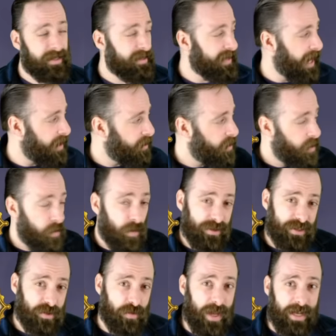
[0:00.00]
Now,
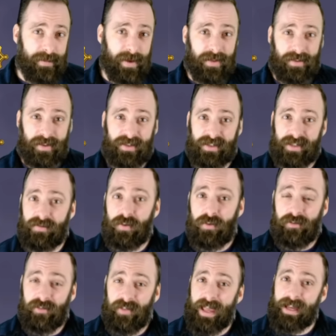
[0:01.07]
what's great about this is if you
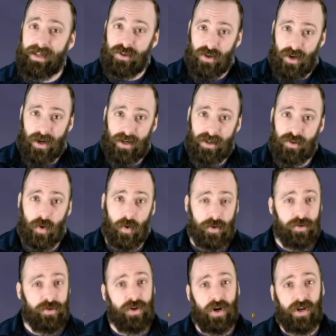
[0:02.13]
flank charge or
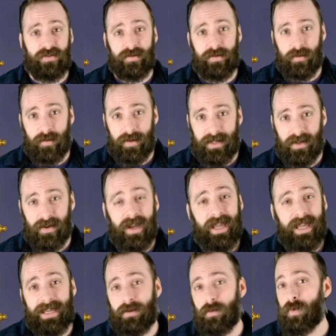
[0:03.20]
you charge from the rear,
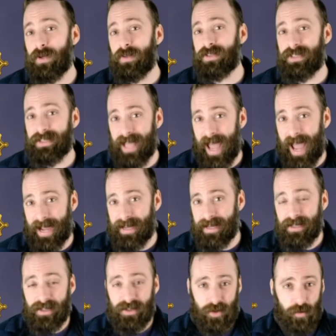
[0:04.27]
it will stack.
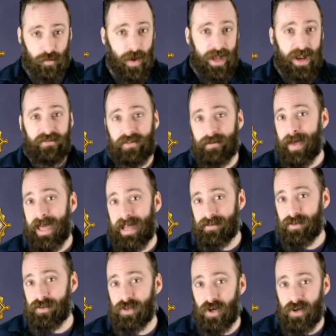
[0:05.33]
So right off the bat,
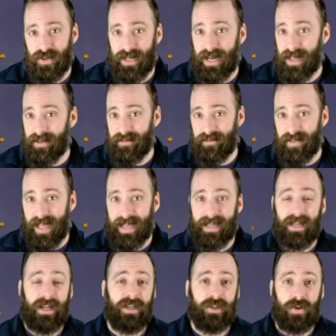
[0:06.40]
if you're charging in on the
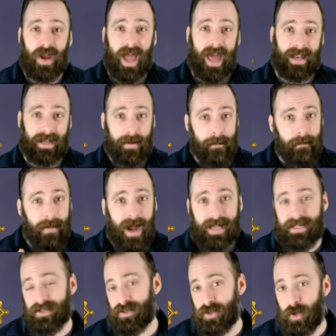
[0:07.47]
flank, you're adding
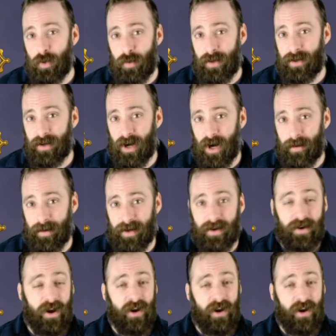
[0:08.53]
-2 to their armor.